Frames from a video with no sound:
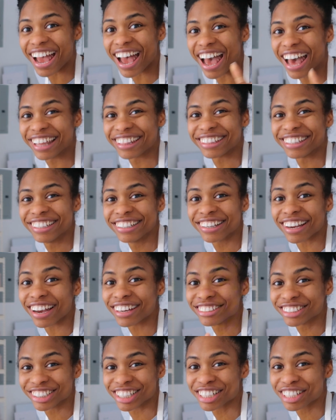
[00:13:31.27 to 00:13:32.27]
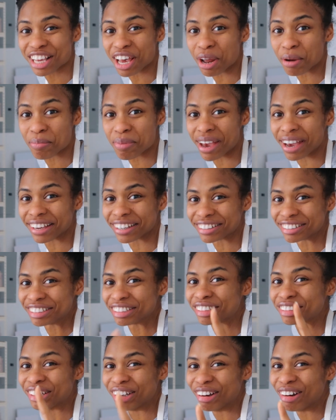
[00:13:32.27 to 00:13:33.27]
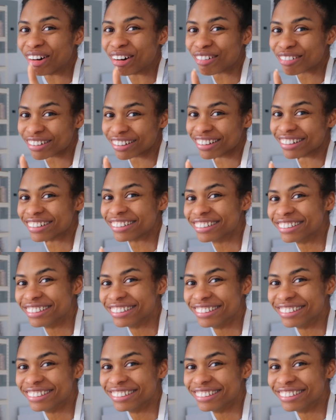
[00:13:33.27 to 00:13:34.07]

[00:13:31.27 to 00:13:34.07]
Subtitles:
I think I just got a package. Hold on.